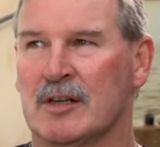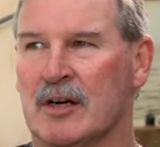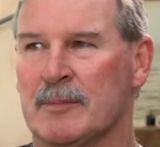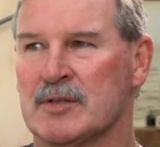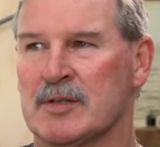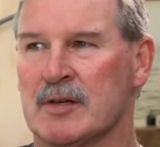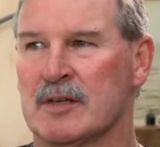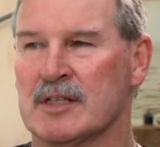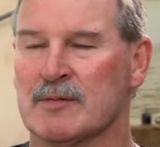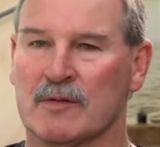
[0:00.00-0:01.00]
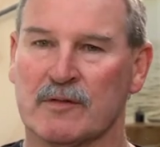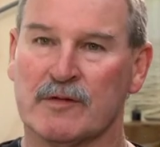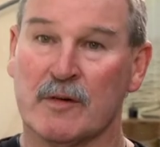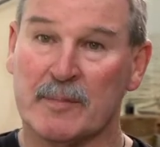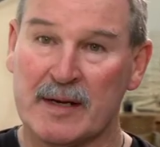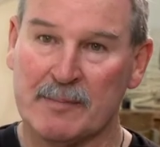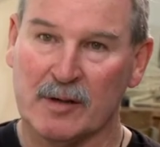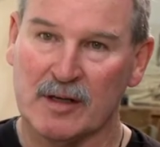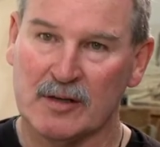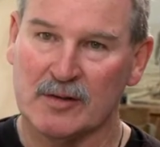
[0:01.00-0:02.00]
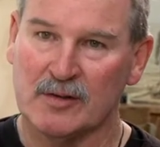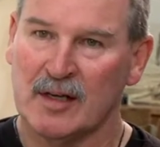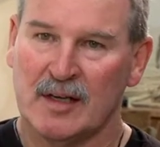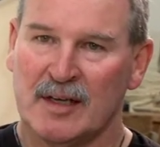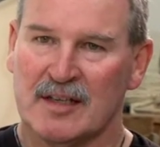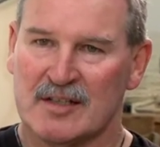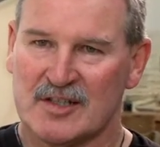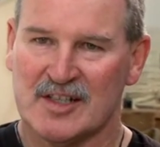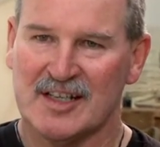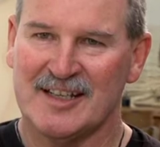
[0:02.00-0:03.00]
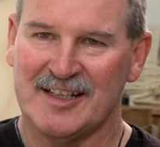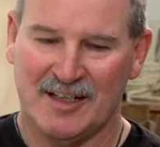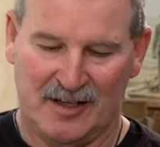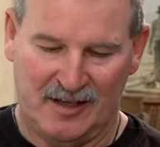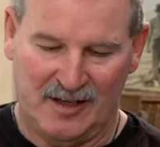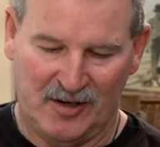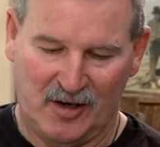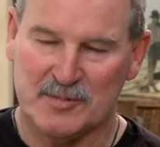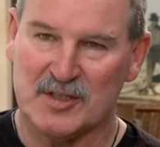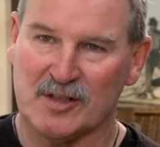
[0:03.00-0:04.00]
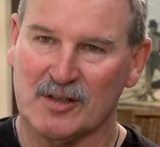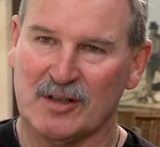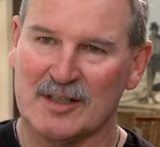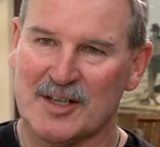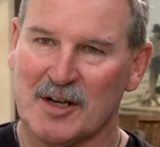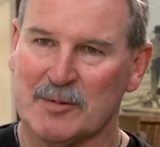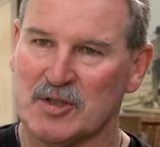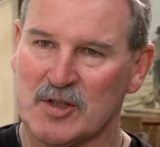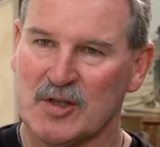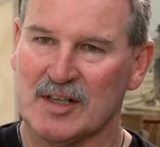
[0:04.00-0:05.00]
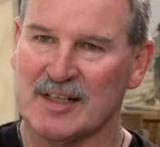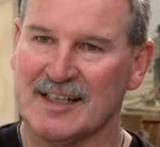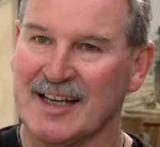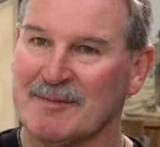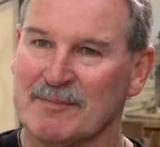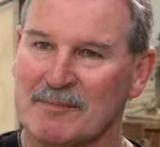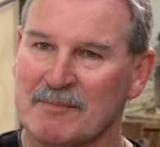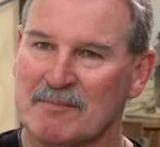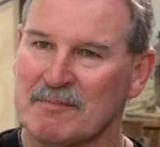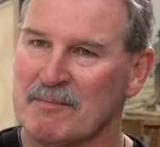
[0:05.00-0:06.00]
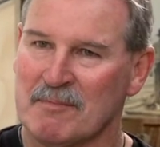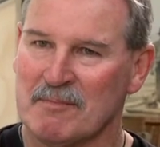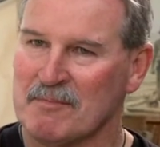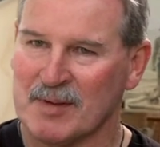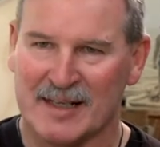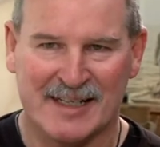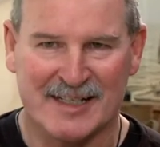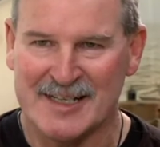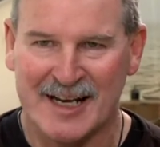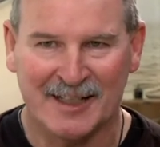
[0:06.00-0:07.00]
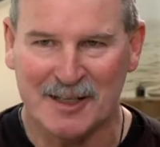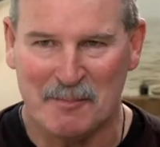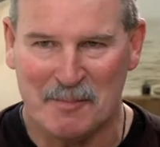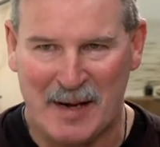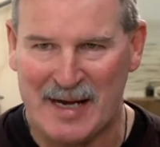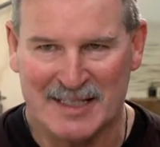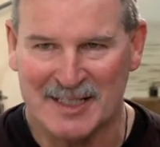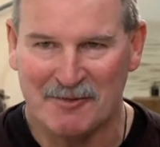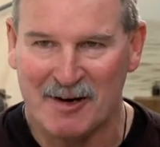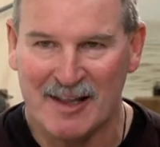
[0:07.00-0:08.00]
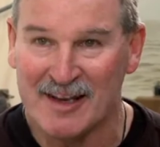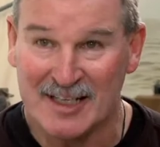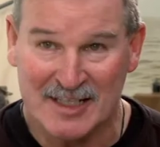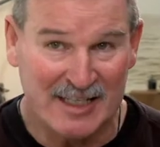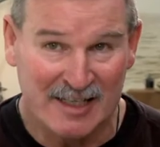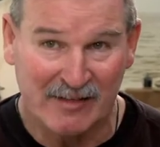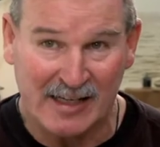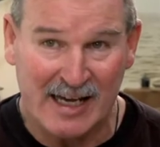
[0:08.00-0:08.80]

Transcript: opportunities for people who see an obstacle as an opportunity and bloody nail the bastard rather than actually giving